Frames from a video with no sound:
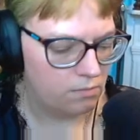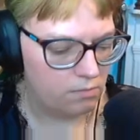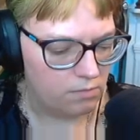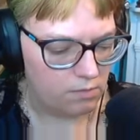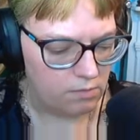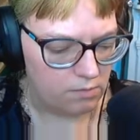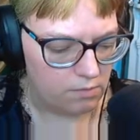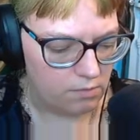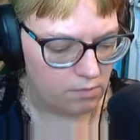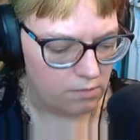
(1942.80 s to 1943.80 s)

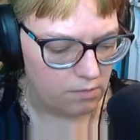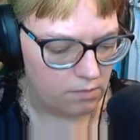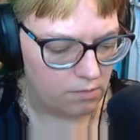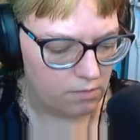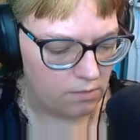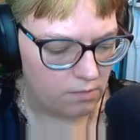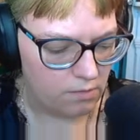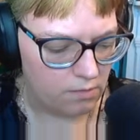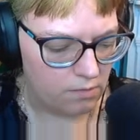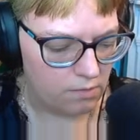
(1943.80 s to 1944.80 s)

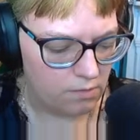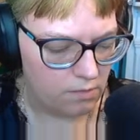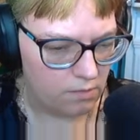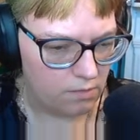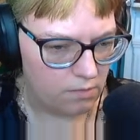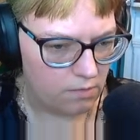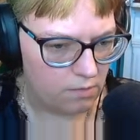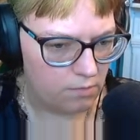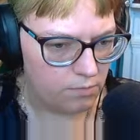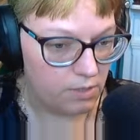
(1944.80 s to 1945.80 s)

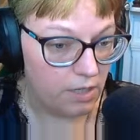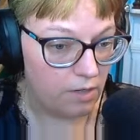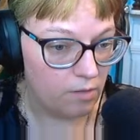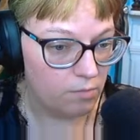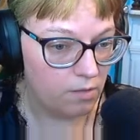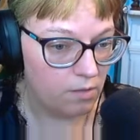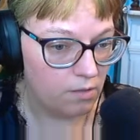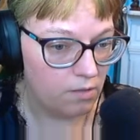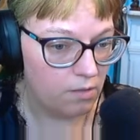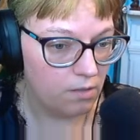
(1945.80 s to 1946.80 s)
I'm
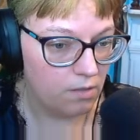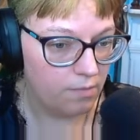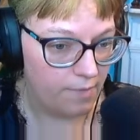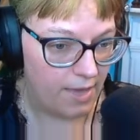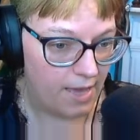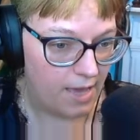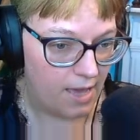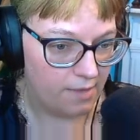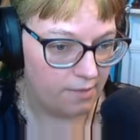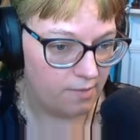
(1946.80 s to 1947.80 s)
terrible at
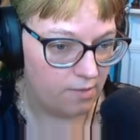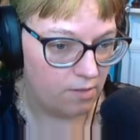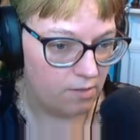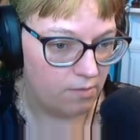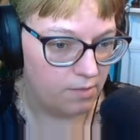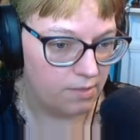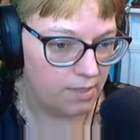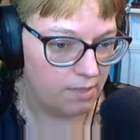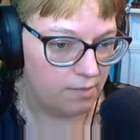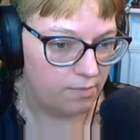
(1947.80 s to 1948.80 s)
math. So what is
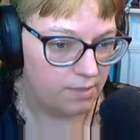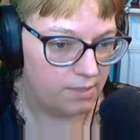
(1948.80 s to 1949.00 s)
that going to be?